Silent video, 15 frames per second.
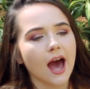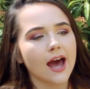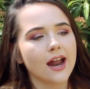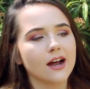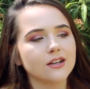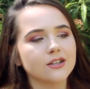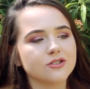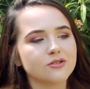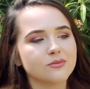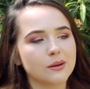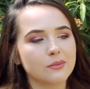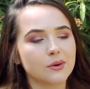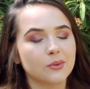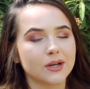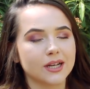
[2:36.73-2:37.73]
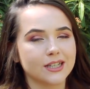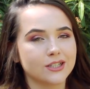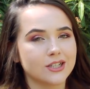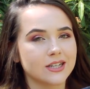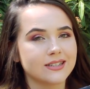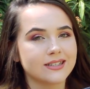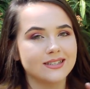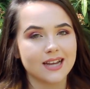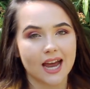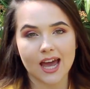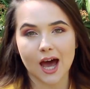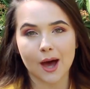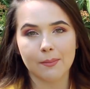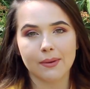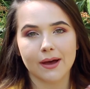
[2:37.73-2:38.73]
And I just remember wanting to just
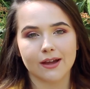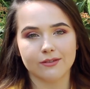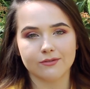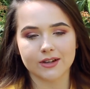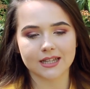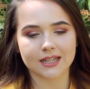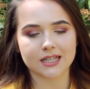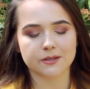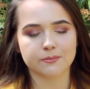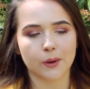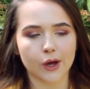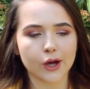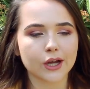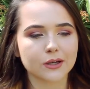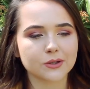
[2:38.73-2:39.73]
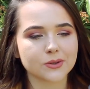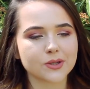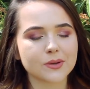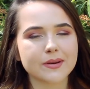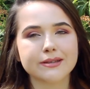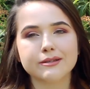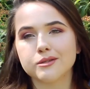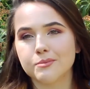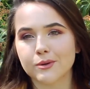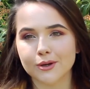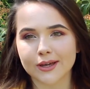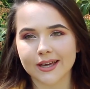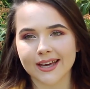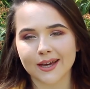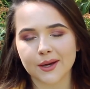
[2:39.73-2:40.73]
stay up and read this book. It's also a bit
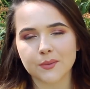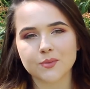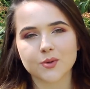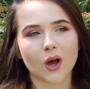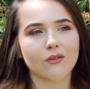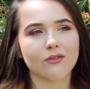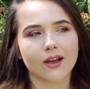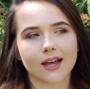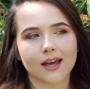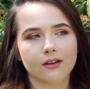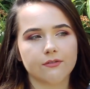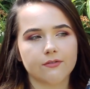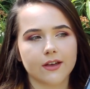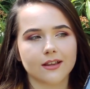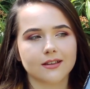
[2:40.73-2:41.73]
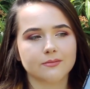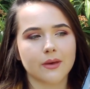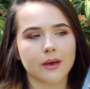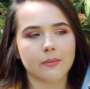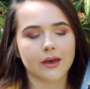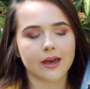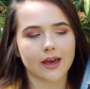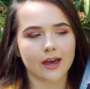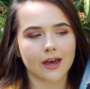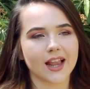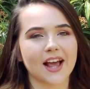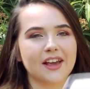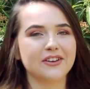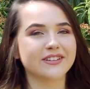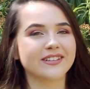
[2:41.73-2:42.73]
spooky. So I feel like it fits maybe
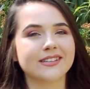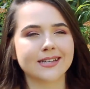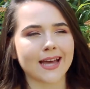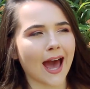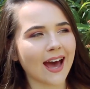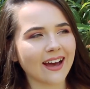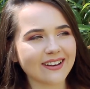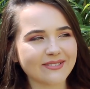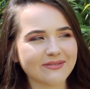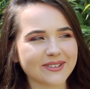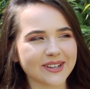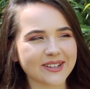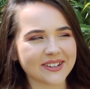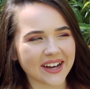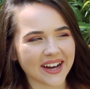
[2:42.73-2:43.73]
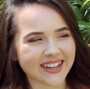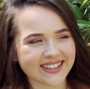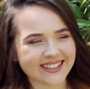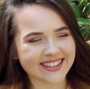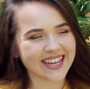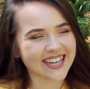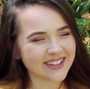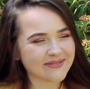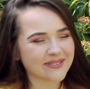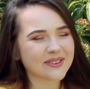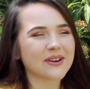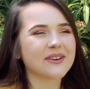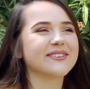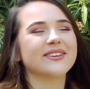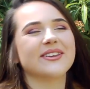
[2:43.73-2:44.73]
like you're scared so you can't sleep.
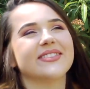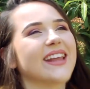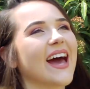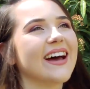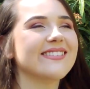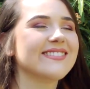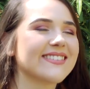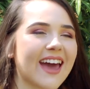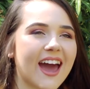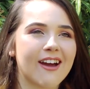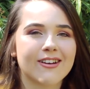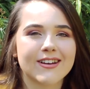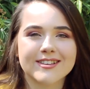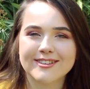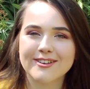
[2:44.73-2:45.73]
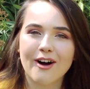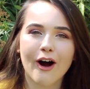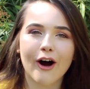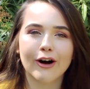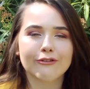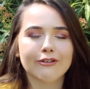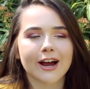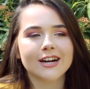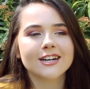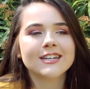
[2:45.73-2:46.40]
Although it's not that scary. It's not horror.